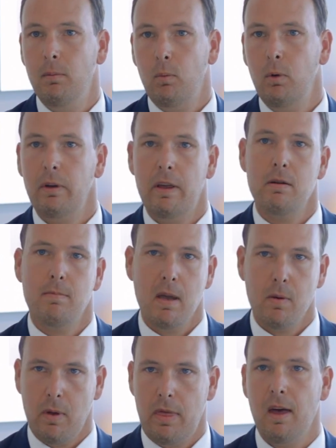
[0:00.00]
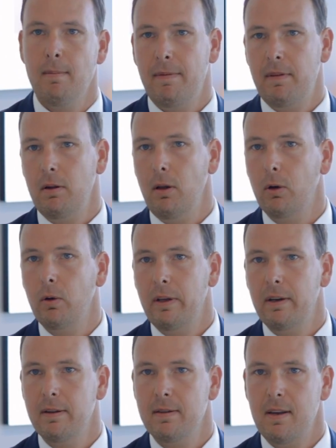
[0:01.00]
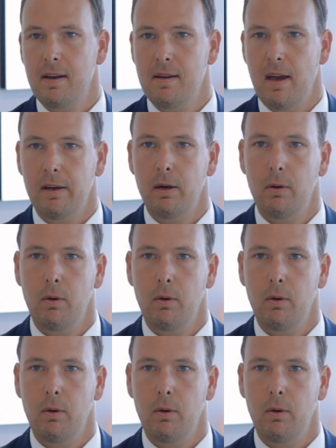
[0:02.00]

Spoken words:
we'll either meet with them if they're local here in San Diego,